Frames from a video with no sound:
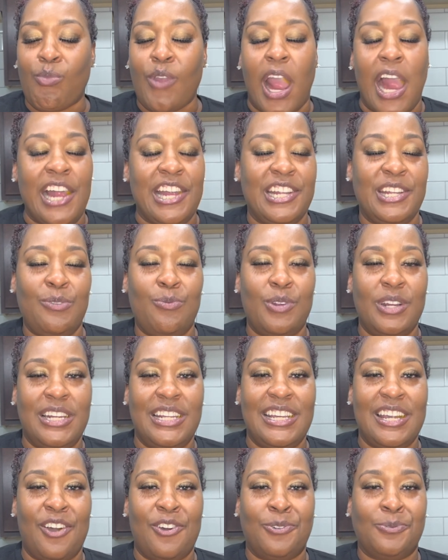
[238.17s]
And he really
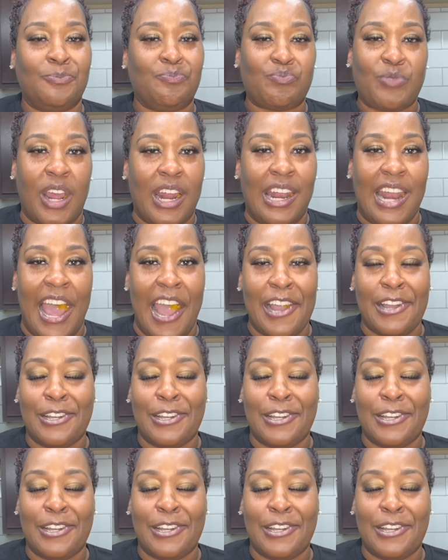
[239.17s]
don't like